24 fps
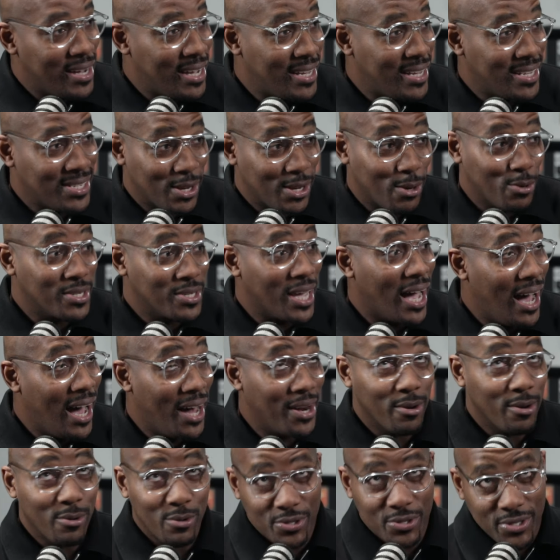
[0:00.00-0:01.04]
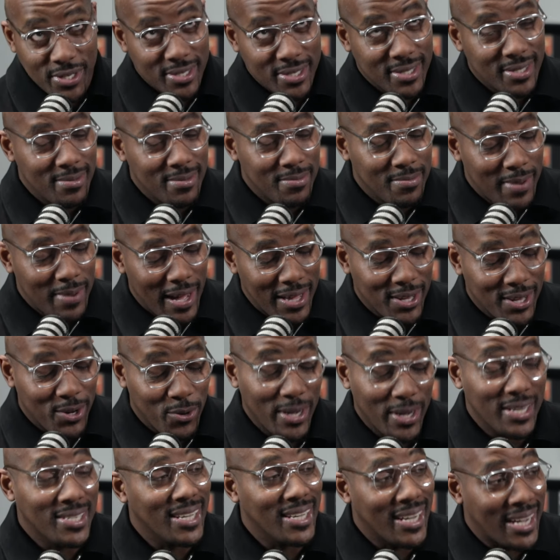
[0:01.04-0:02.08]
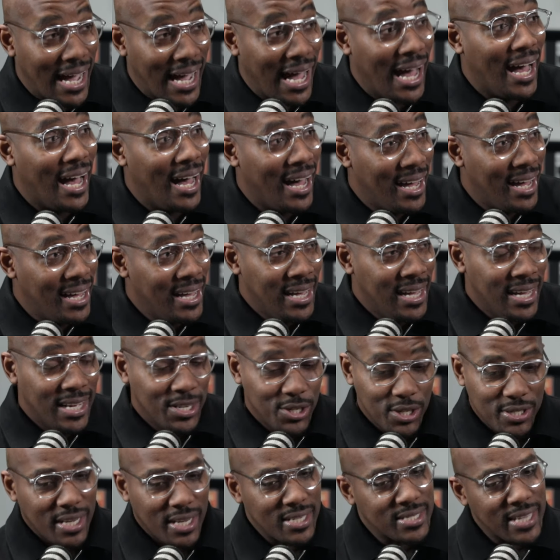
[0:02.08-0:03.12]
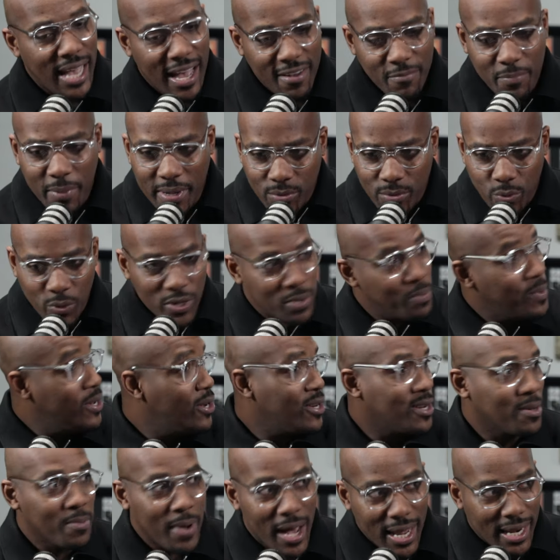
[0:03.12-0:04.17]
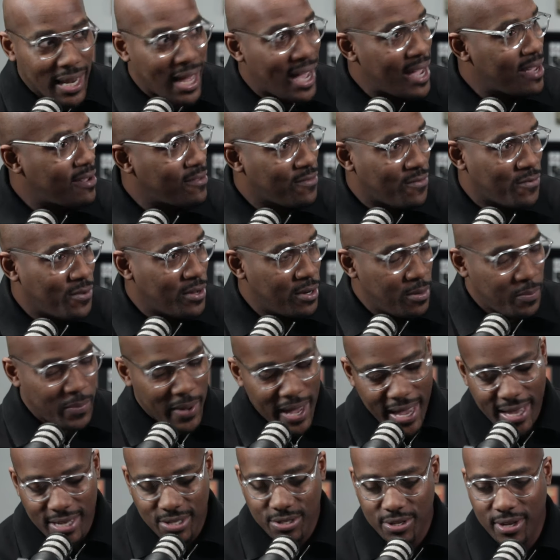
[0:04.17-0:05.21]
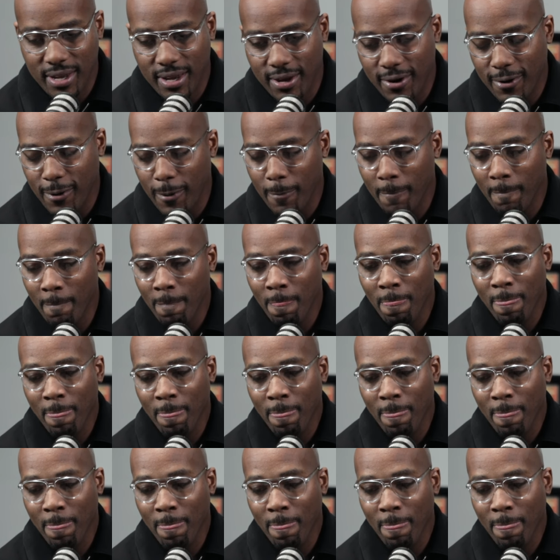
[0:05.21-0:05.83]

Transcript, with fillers: And so it was an honor. It was just by the grace of God, just because I've been rebuilding my life for the past year.